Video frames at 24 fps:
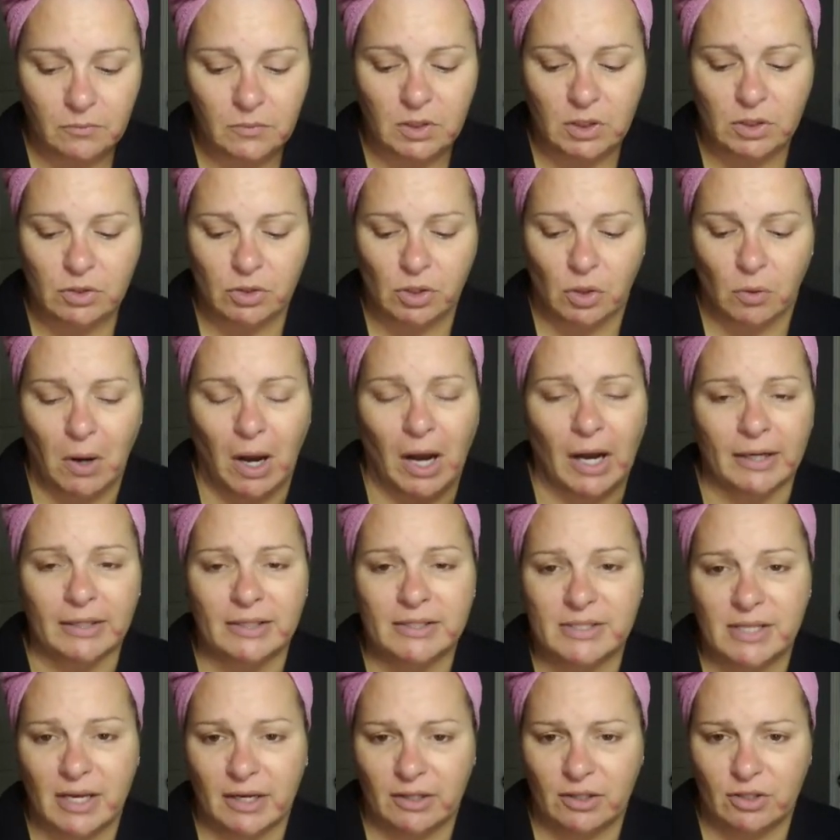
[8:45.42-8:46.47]
So I
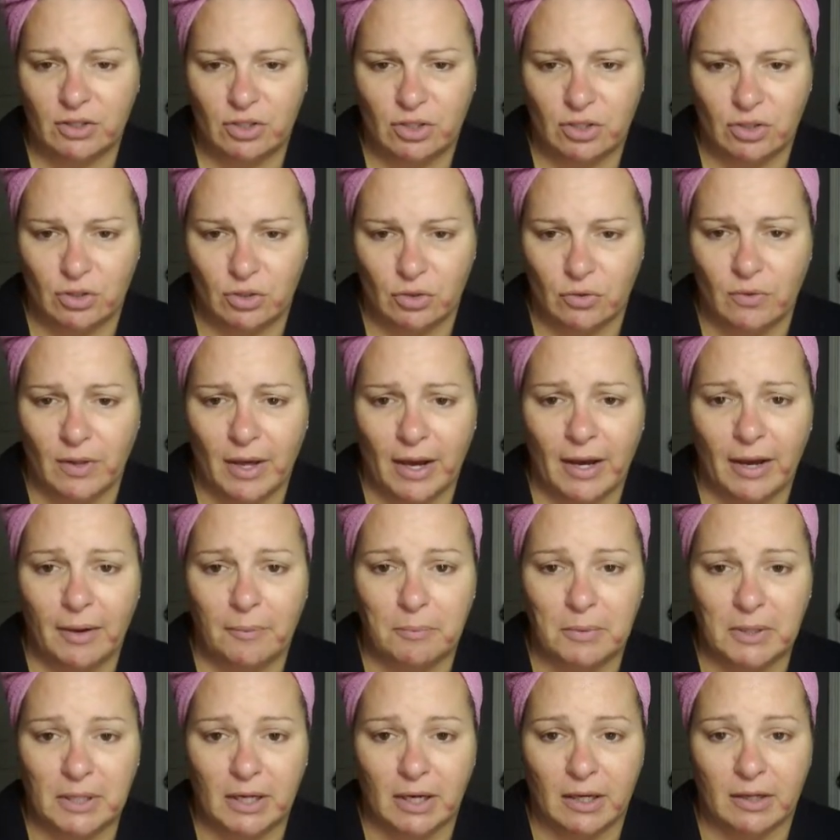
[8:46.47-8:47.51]
decided to do that
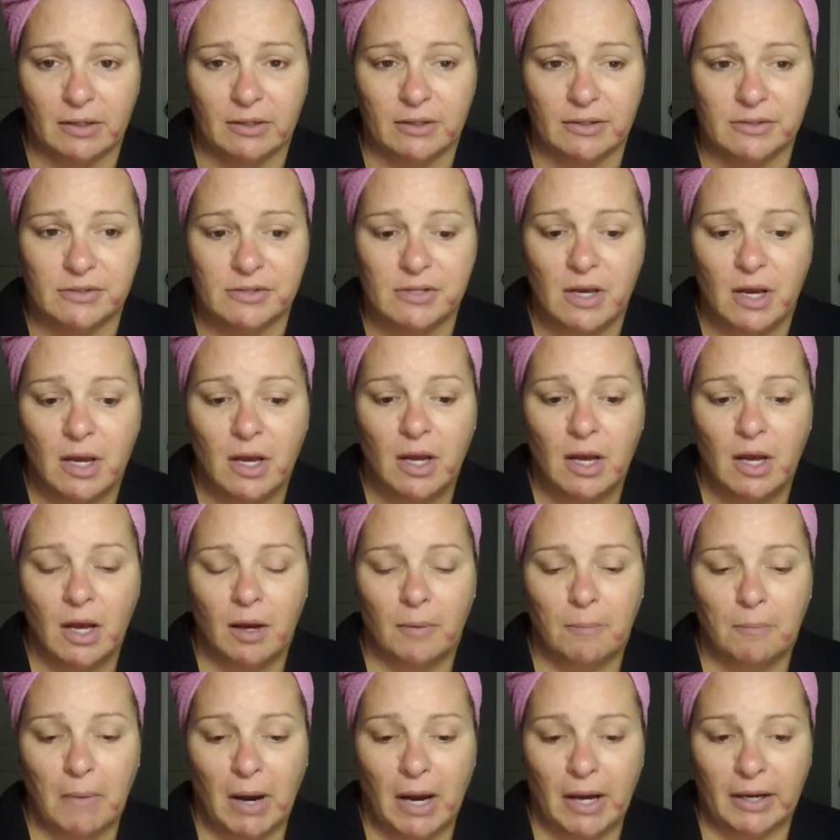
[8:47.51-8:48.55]
because
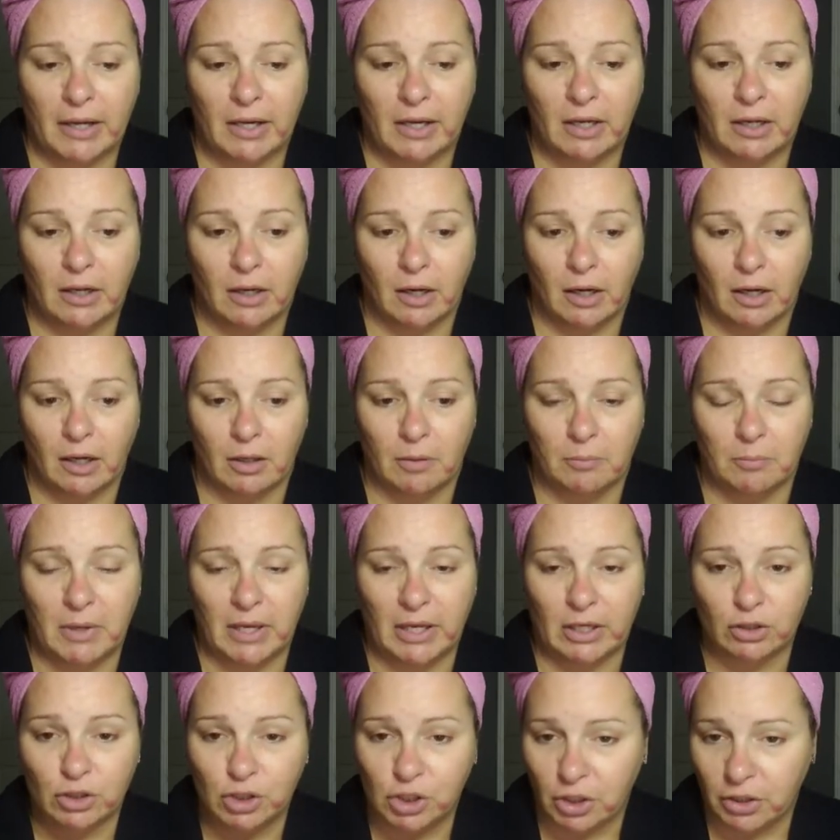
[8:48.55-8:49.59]
my
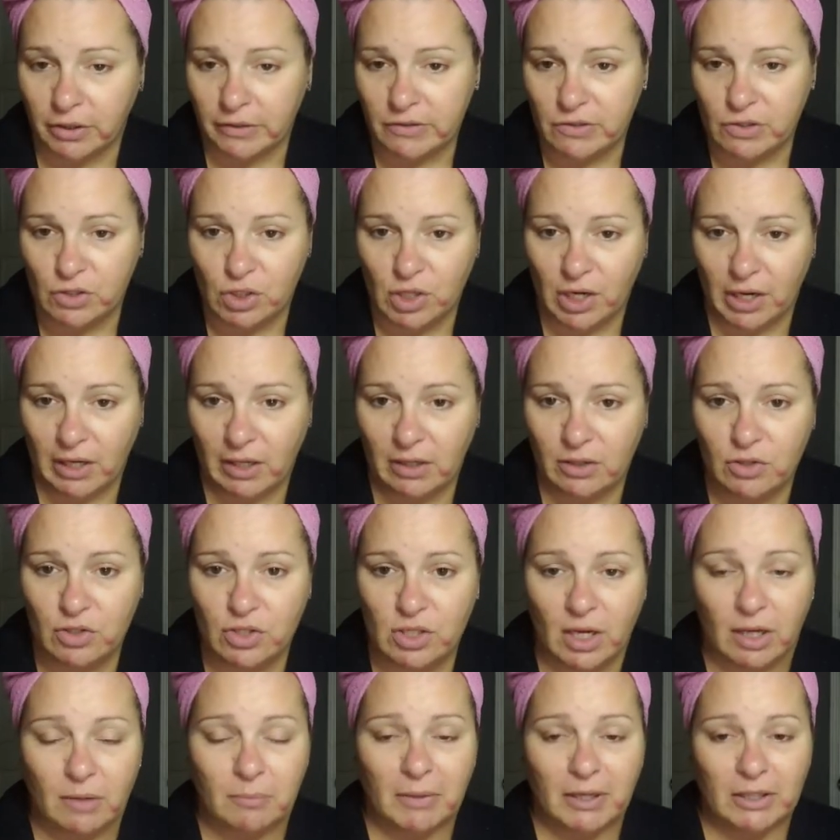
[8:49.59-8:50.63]
insurance changed,
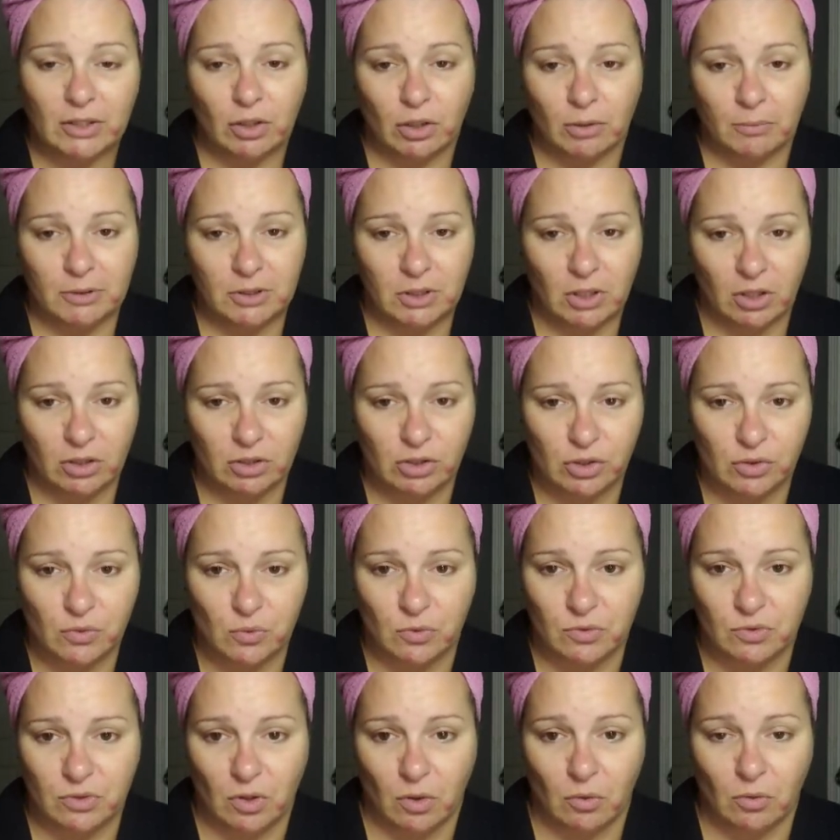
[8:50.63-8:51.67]
and my dermatologist
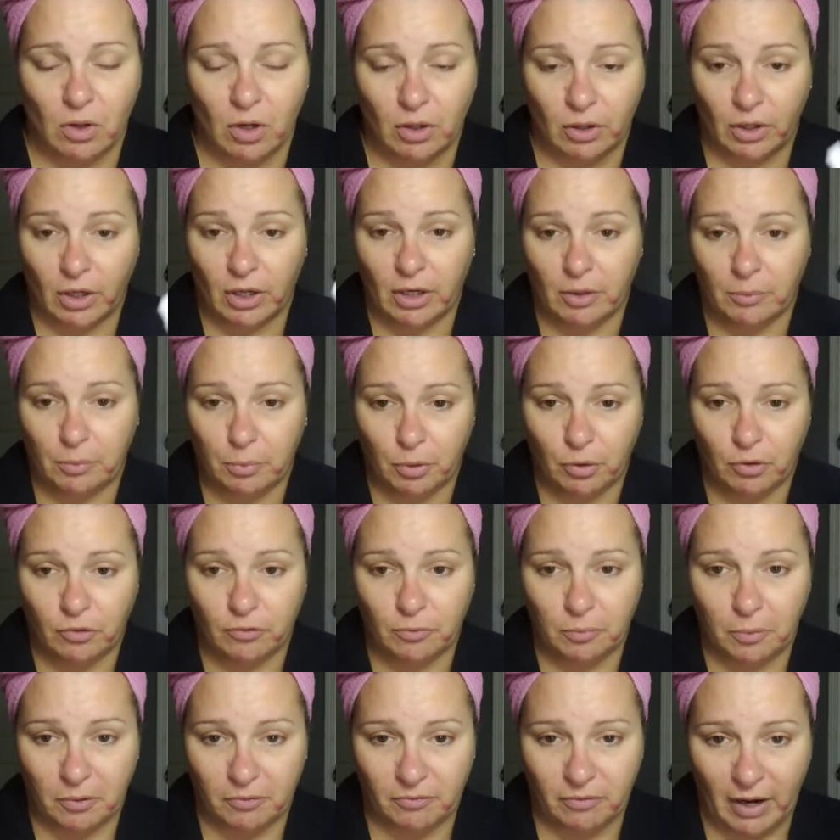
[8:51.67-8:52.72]
was no longer an approved
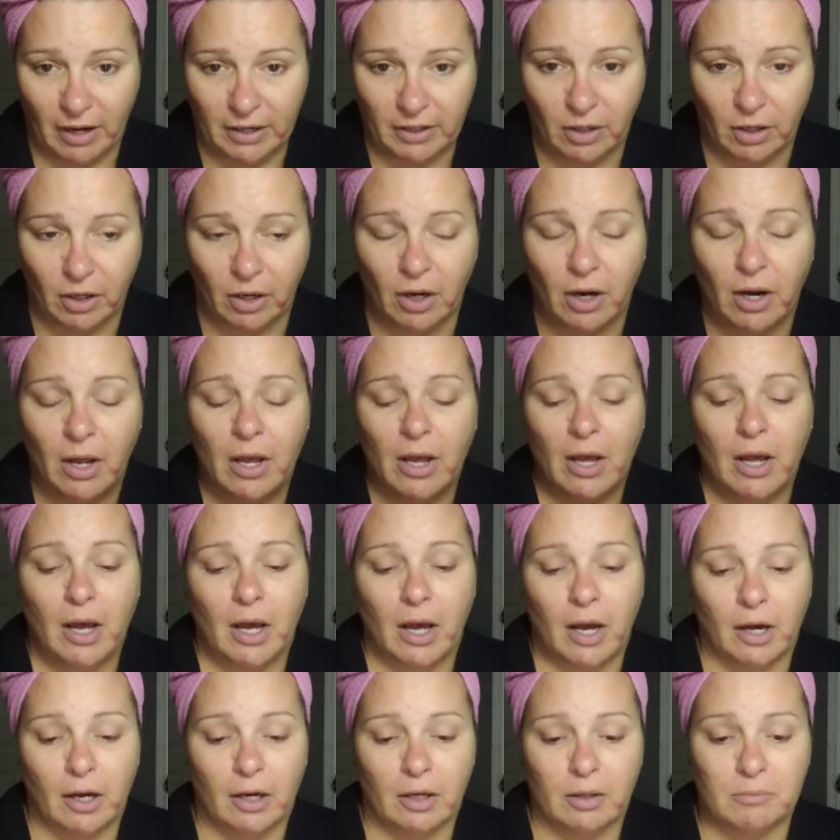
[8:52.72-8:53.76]
provider.
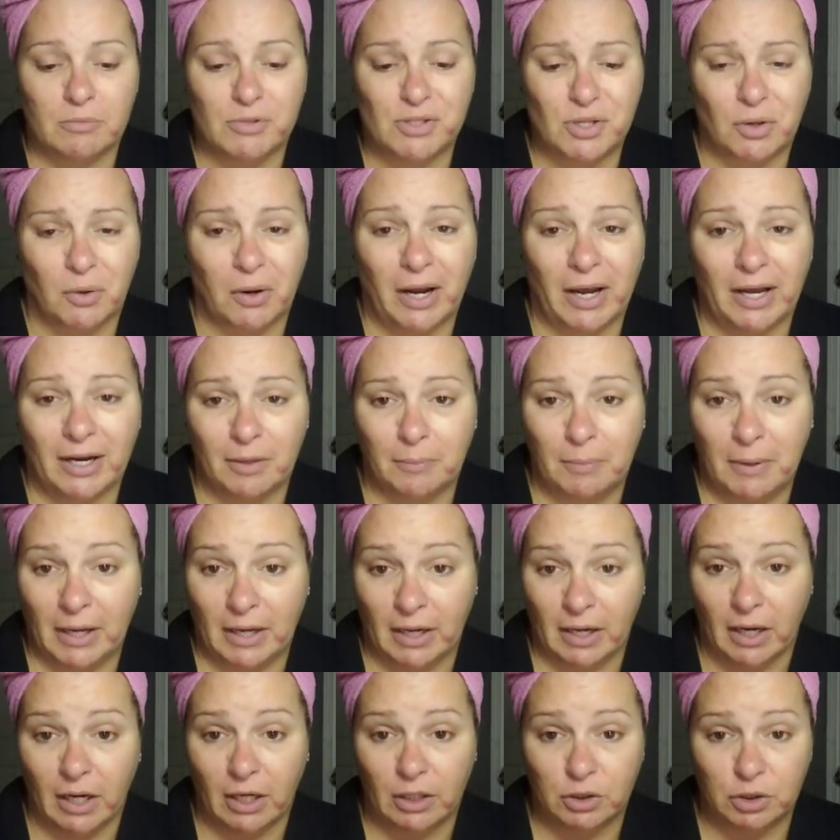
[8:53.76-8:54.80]
So I had to pay
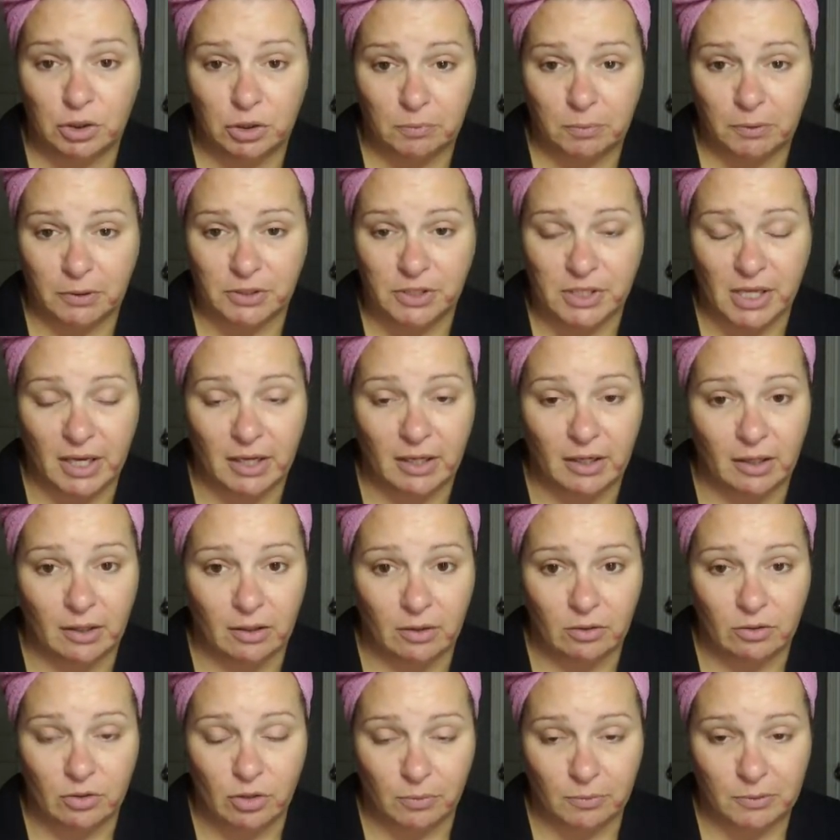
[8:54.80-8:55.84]
100%,
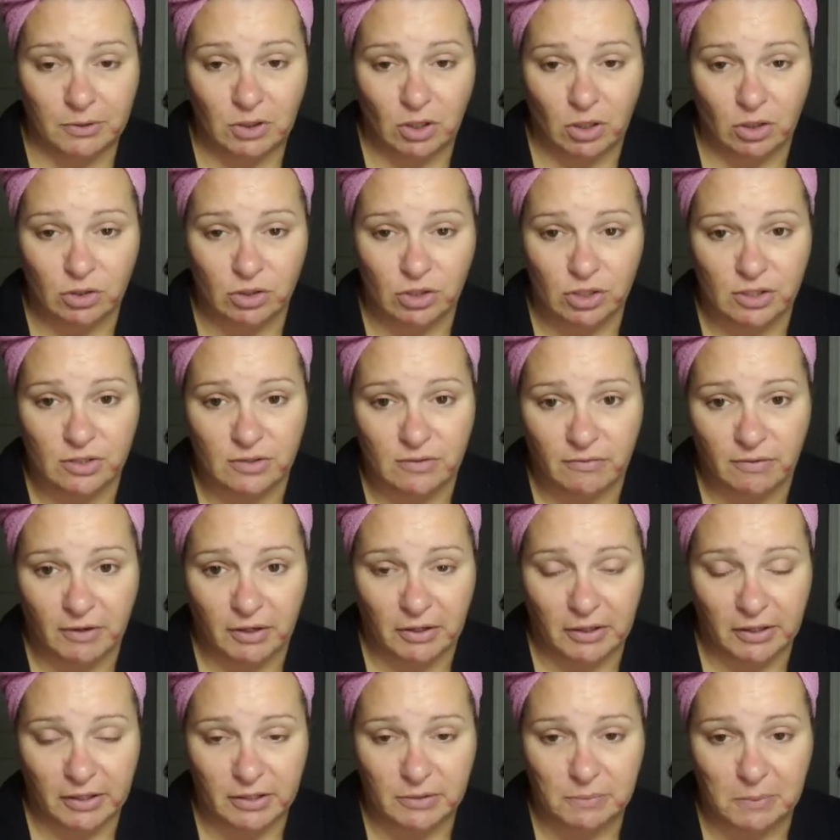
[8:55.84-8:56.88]
and dermatology is very
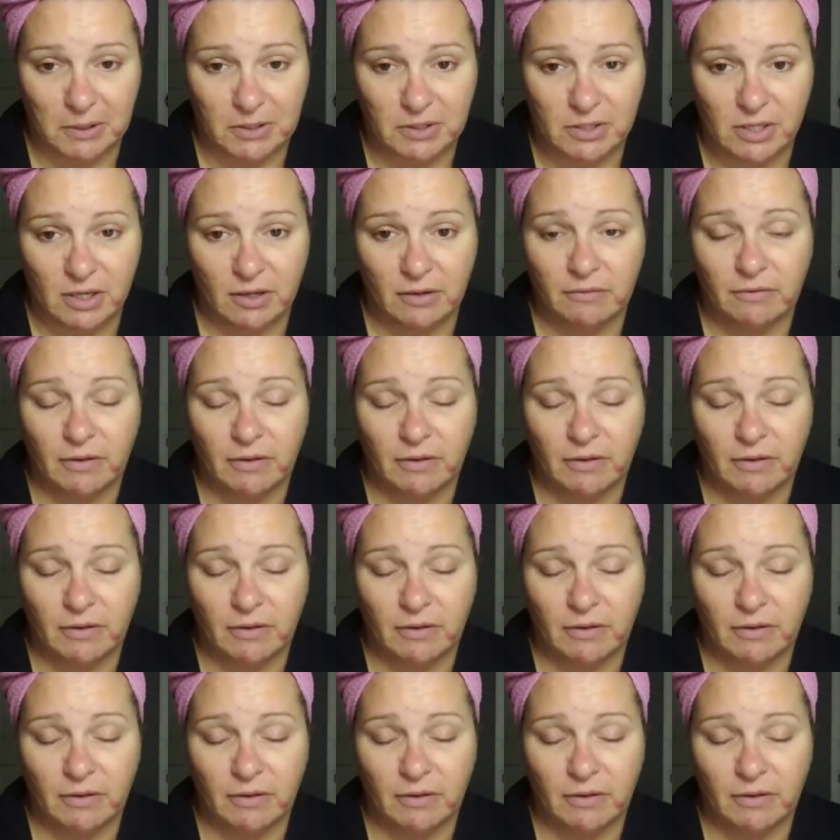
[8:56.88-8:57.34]
expensive.